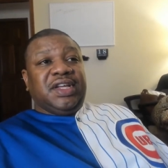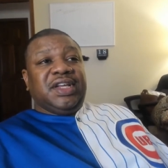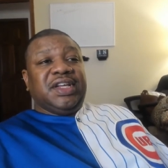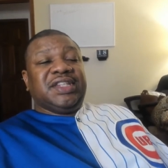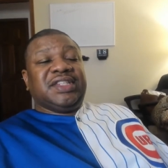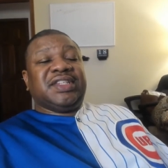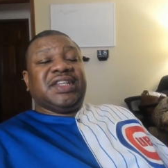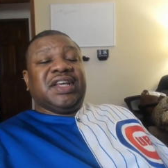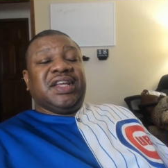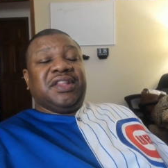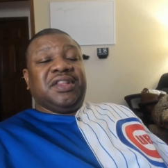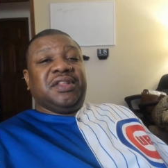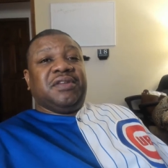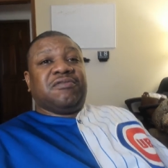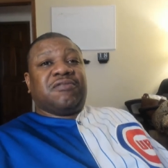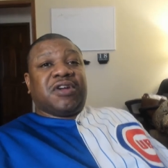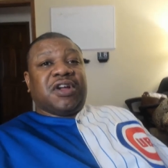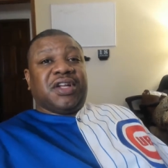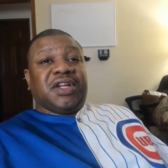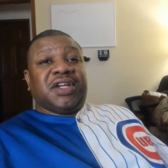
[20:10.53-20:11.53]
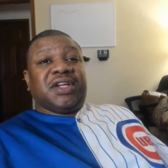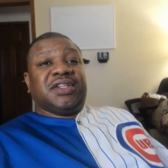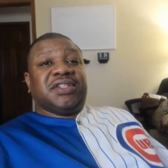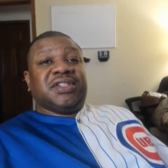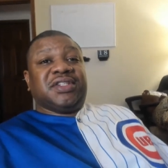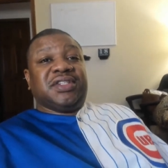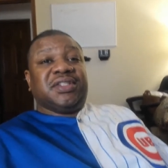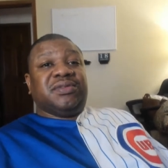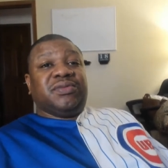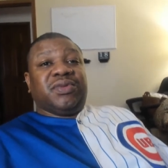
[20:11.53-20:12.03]
is in the
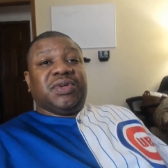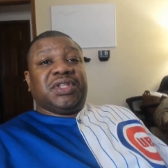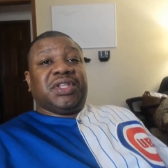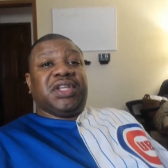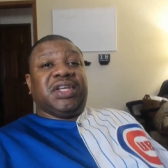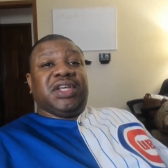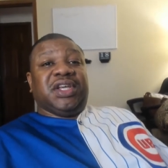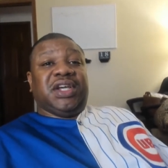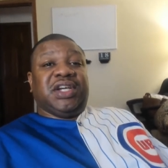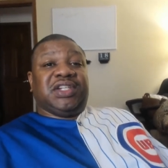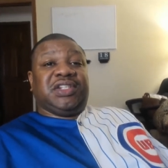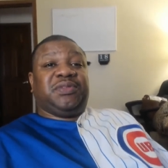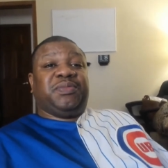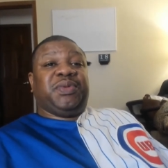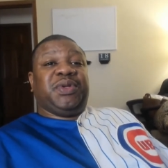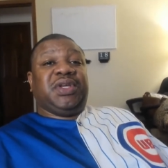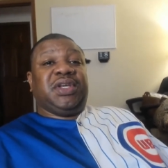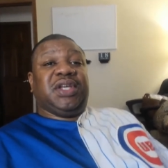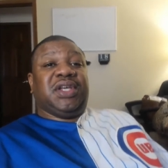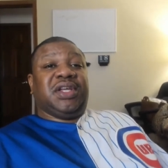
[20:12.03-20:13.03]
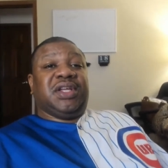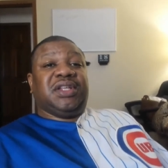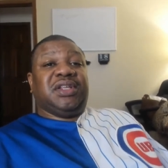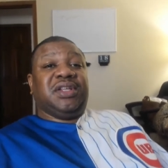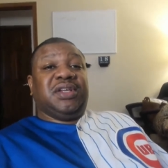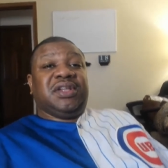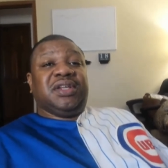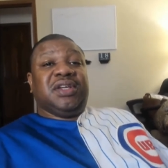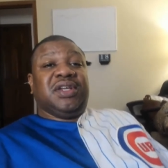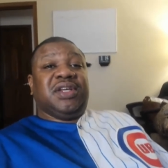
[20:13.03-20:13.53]
runnings with ESPN
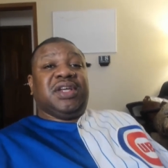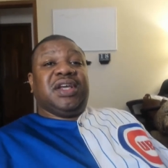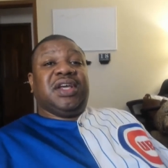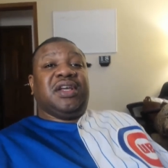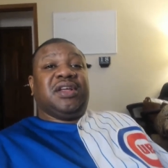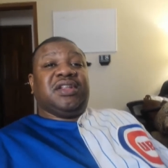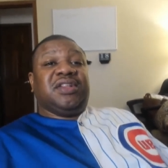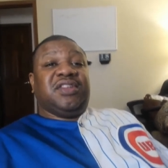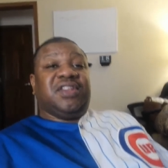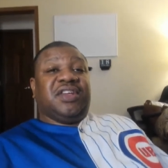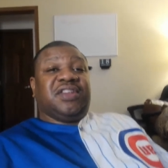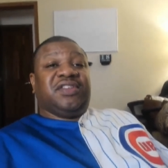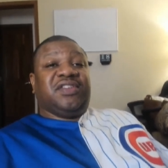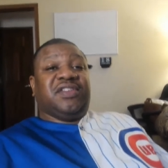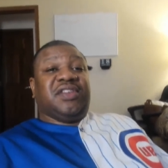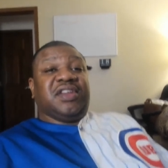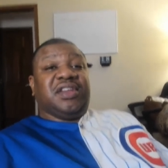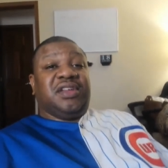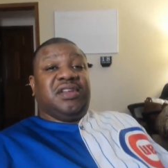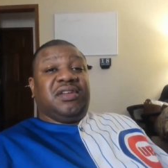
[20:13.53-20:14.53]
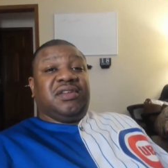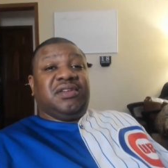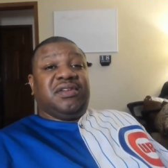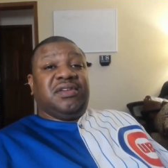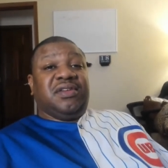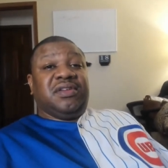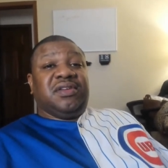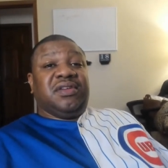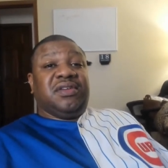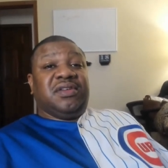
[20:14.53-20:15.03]
and Disney
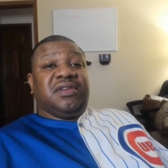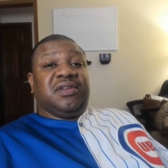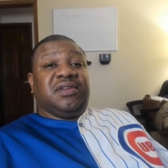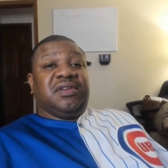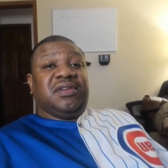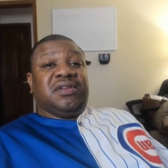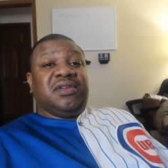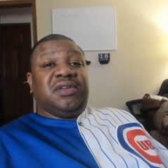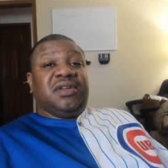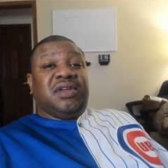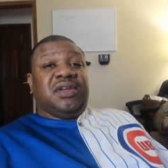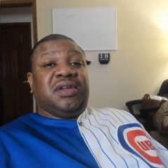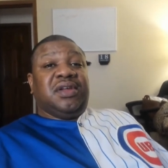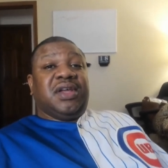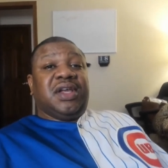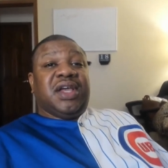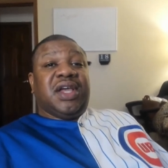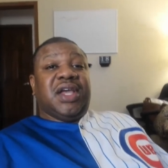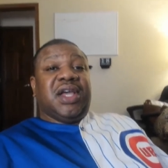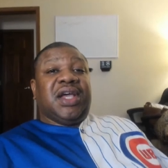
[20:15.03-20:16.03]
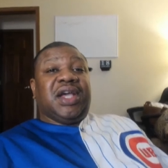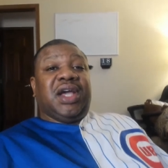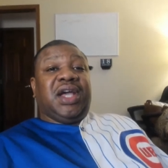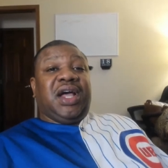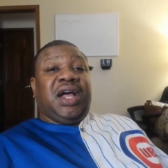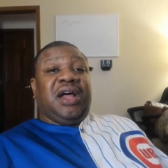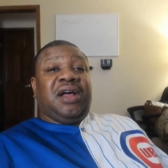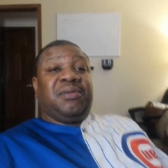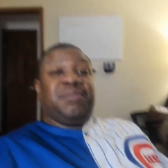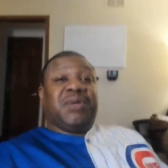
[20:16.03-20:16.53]
and
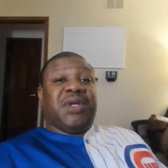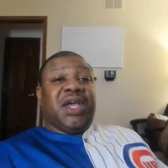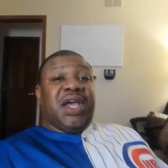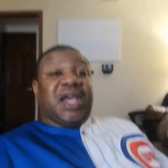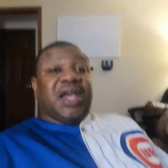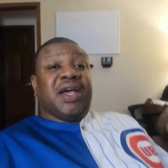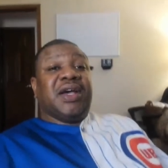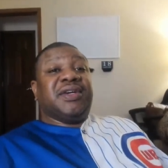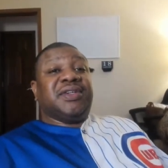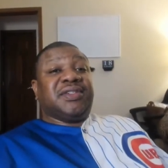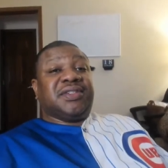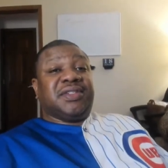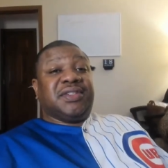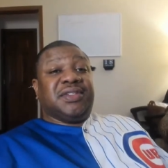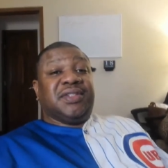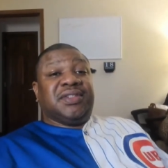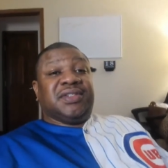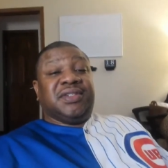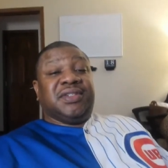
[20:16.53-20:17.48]
Comcast,